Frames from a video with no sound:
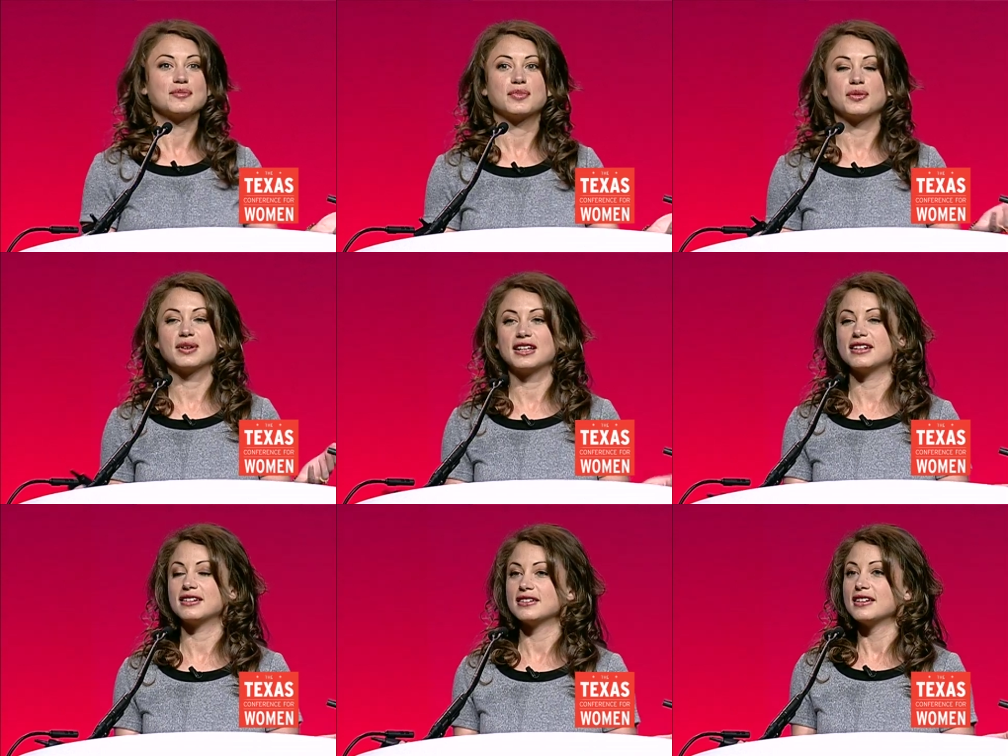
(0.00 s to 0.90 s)
but
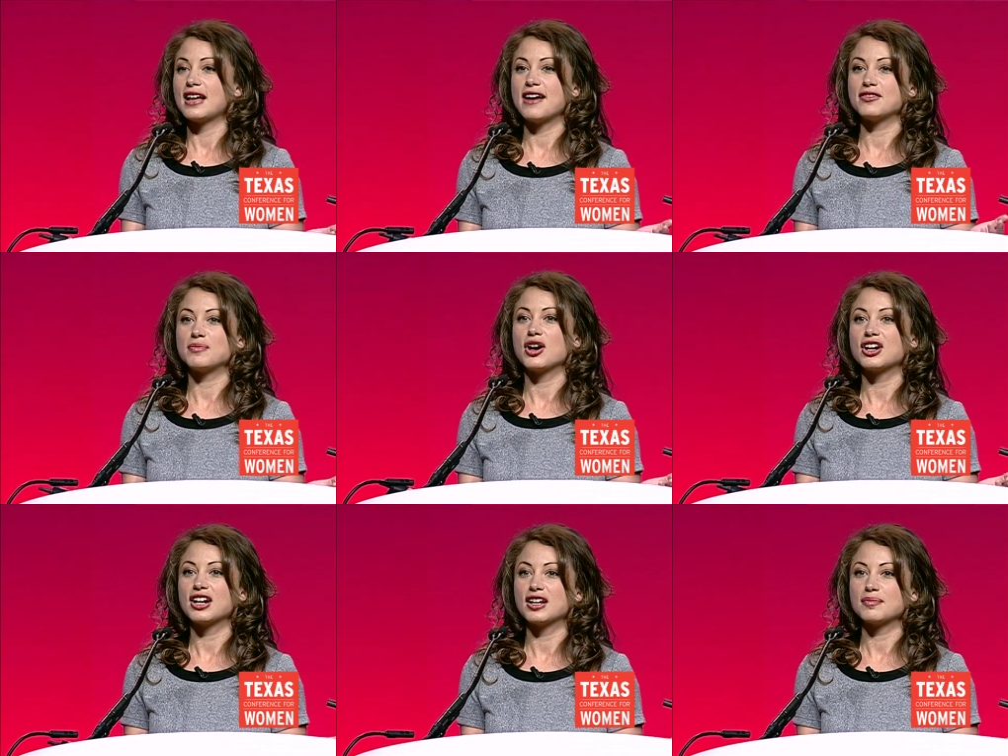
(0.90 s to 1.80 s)
we have a
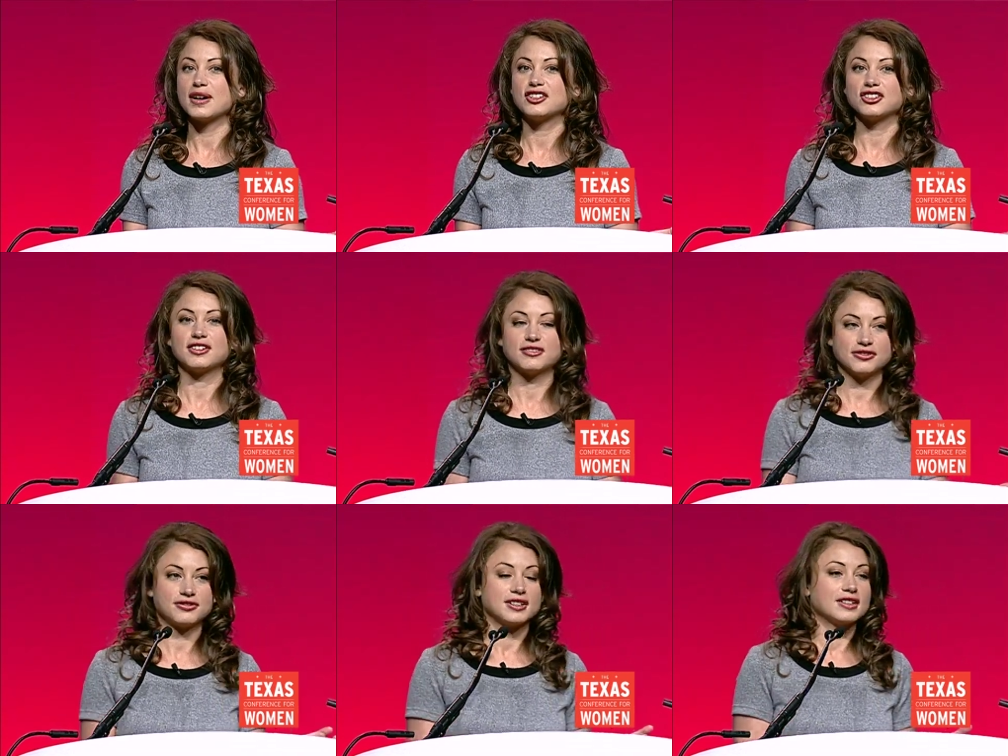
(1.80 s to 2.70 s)
marketing budget of
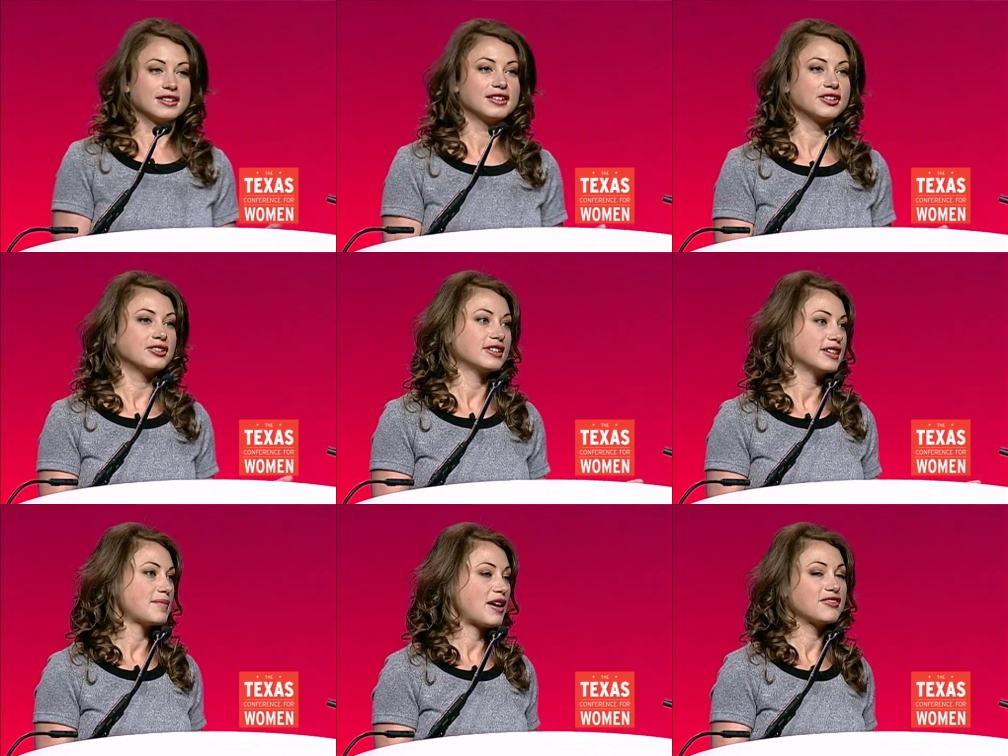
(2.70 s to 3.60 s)

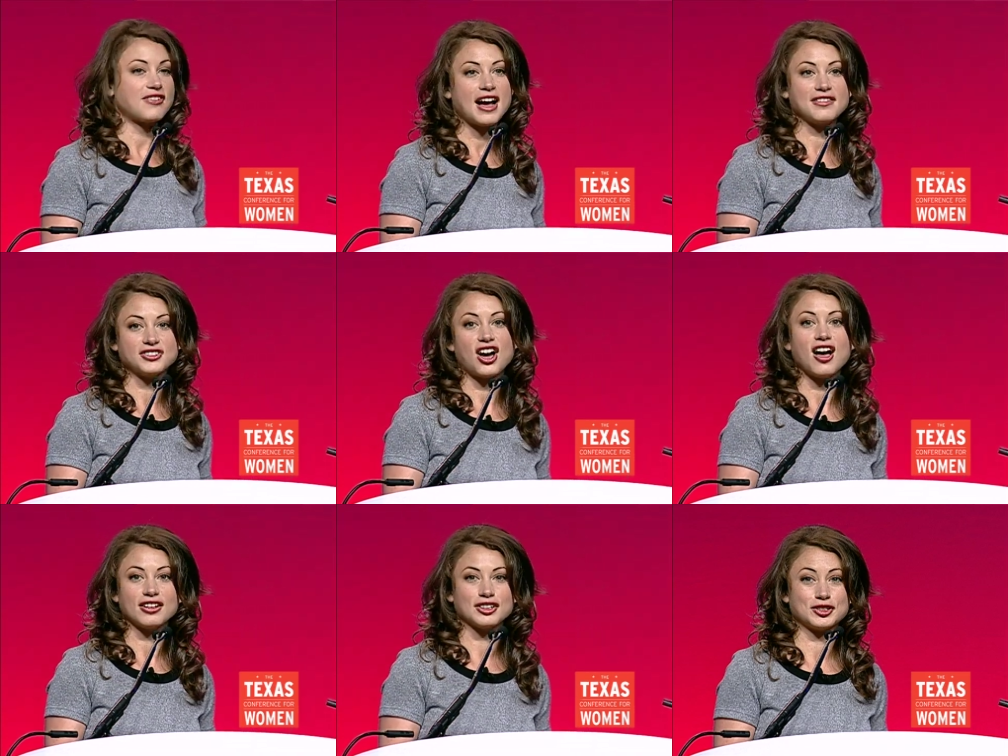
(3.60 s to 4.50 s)
literally about
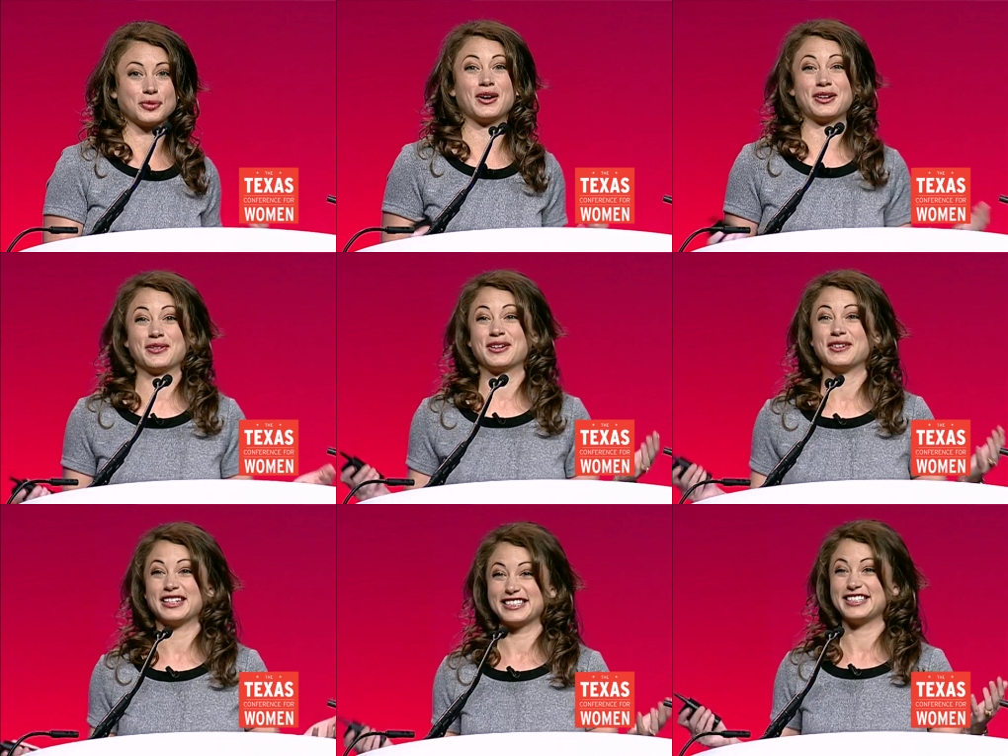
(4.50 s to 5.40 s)
$5. What are we
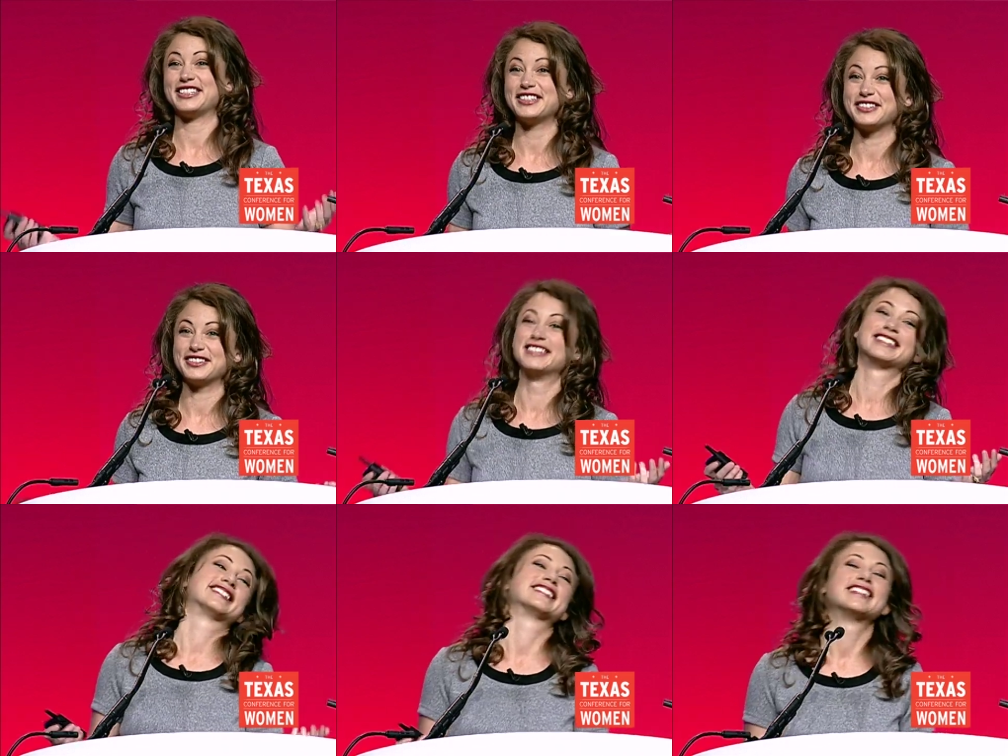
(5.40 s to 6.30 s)
going to do?
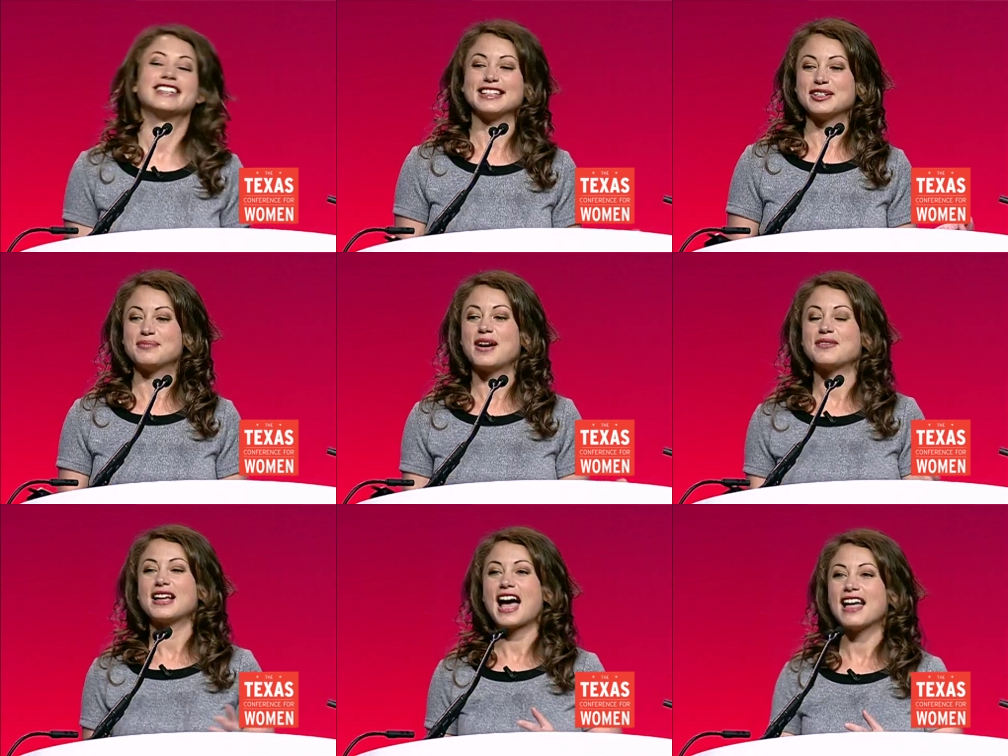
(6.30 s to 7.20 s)
But
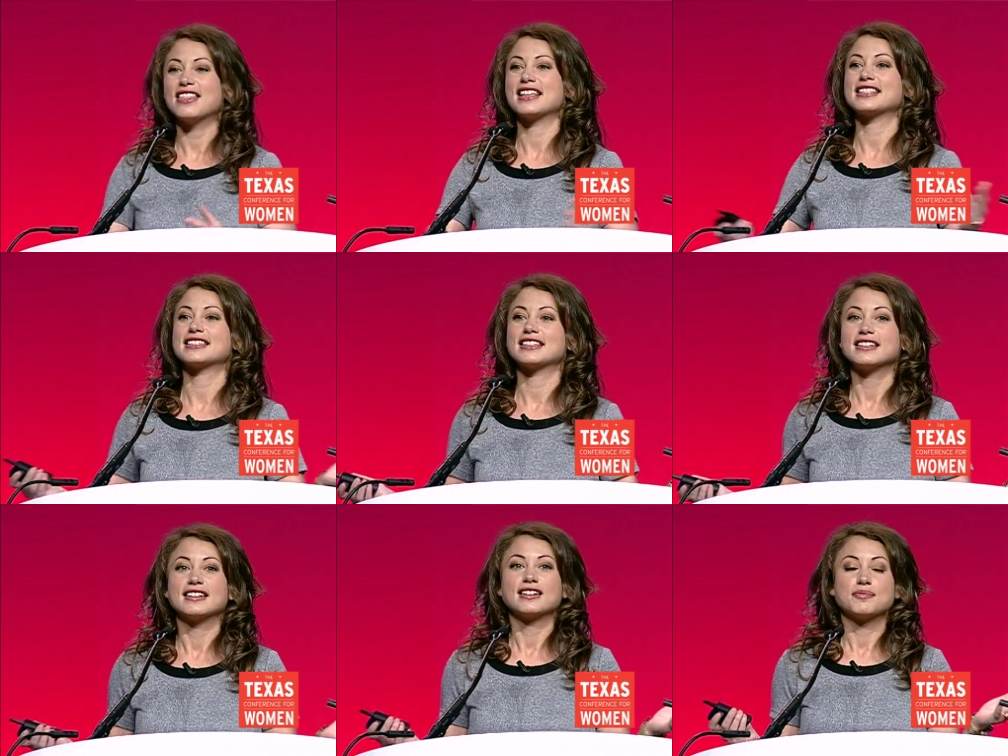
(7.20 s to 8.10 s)
we had this
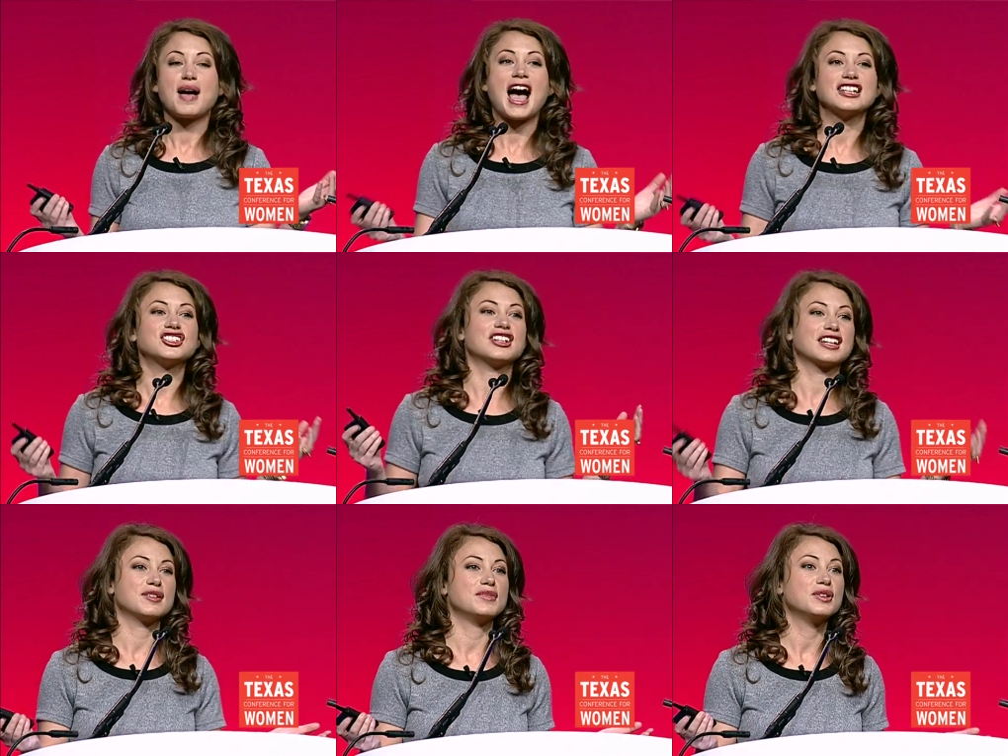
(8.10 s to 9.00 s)
passionate
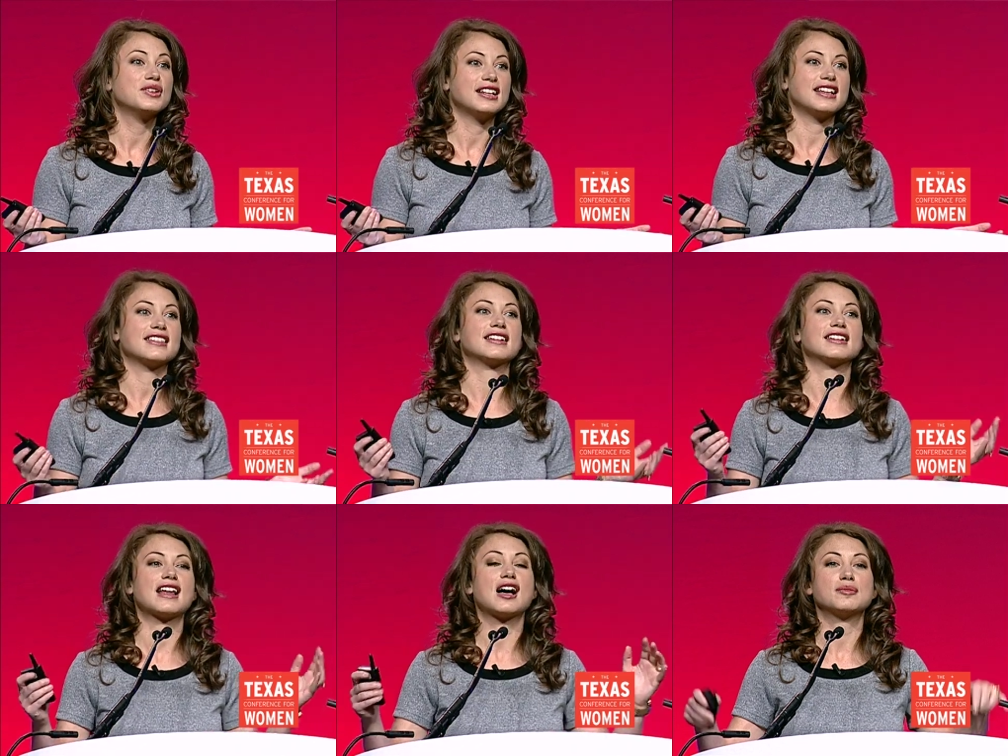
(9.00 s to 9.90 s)
community that
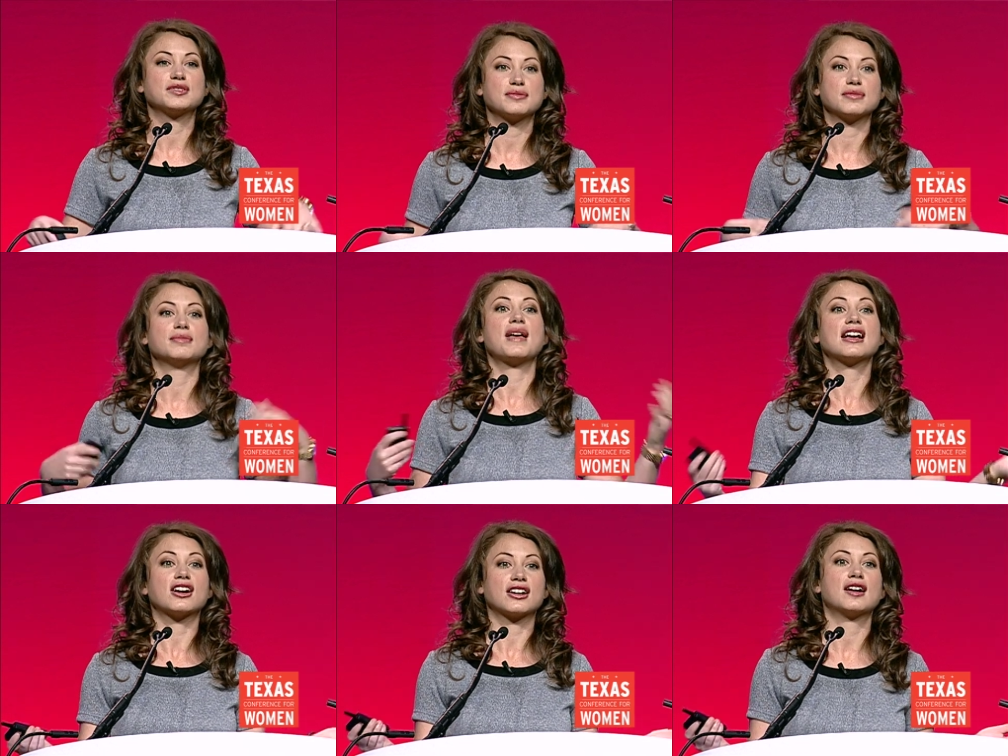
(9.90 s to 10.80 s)
had helped
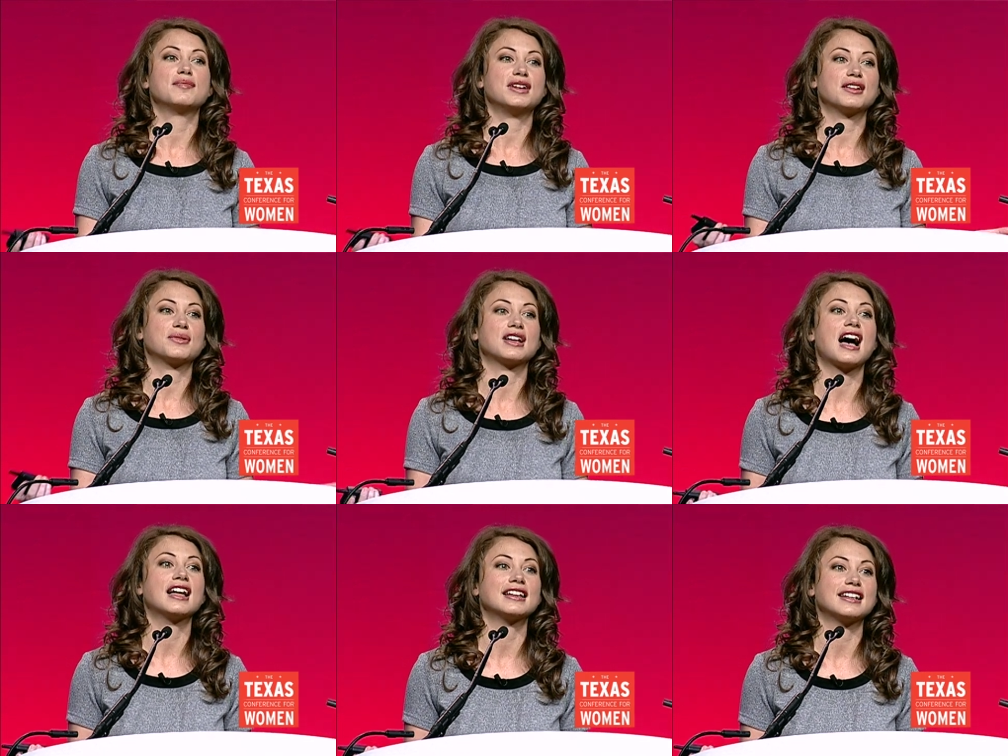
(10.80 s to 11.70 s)
make our company a
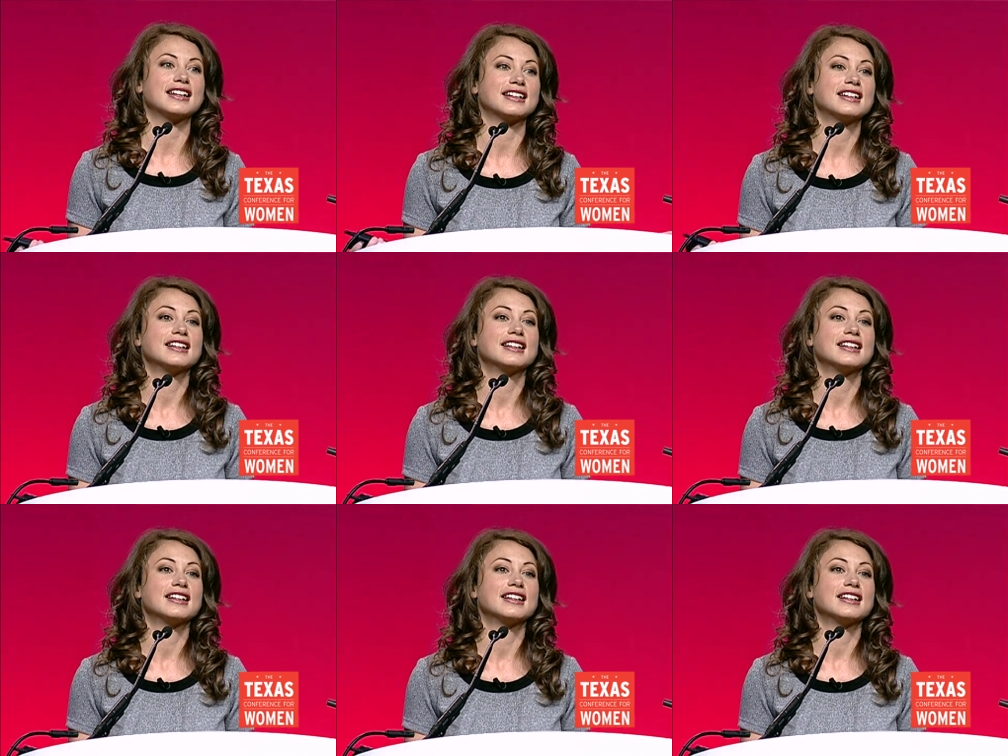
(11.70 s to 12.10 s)
reality.